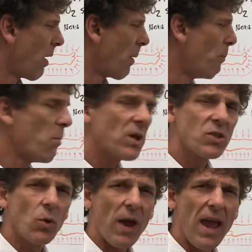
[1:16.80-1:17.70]

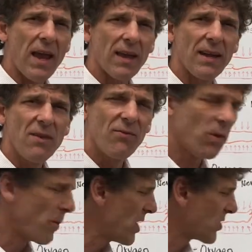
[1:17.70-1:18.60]
muscle ache and
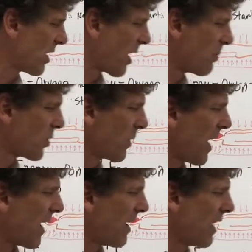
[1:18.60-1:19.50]
inflammation that comes with
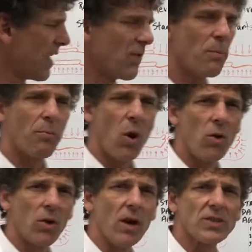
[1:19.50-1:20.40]
that, and even bone
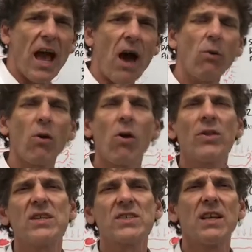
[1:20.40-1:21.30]
loss. How are all
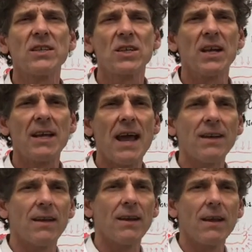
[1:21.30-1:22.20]
these things connected?